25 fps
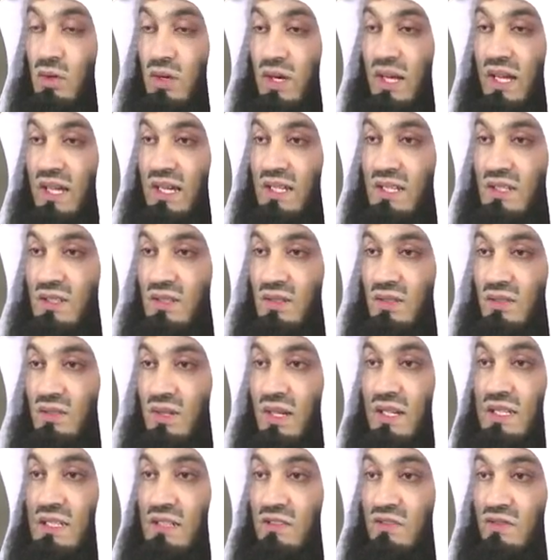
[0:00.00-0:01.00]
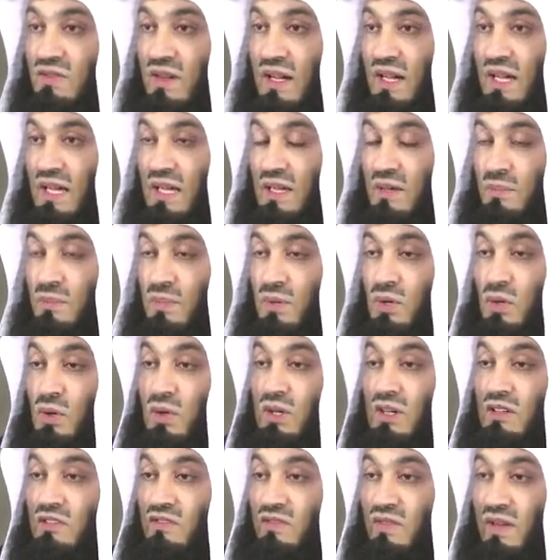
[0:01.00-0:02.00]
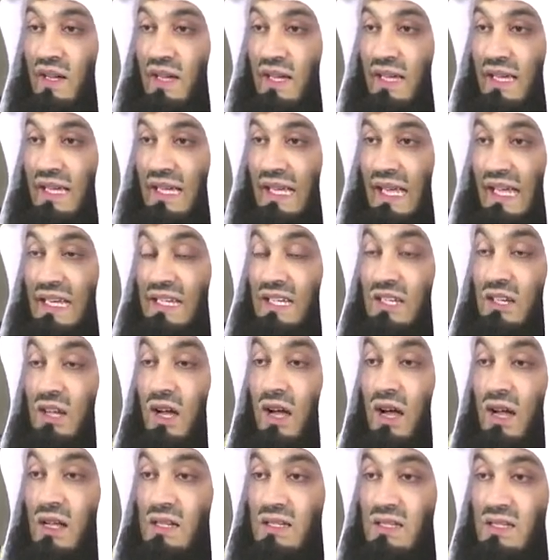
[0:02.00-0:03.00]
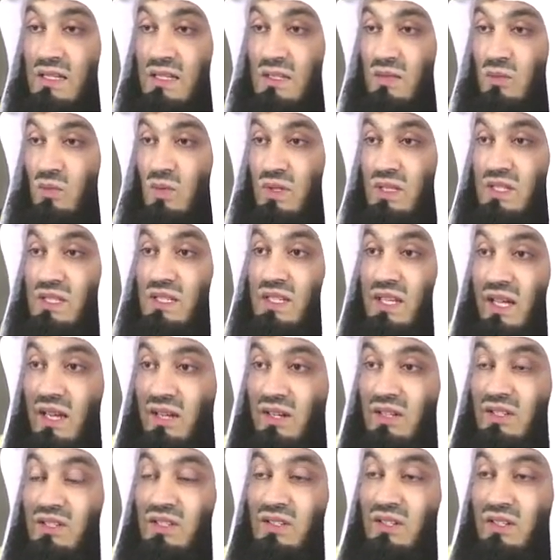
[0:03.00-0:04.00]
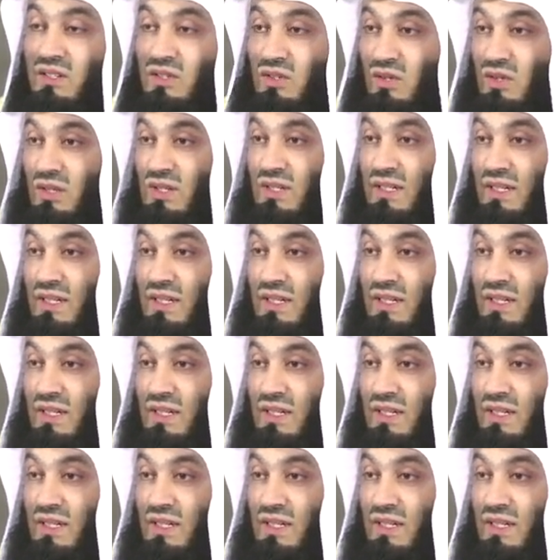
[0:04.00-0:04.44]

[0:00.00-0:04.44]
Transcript: correct, rectify, purify, and enhance one's character and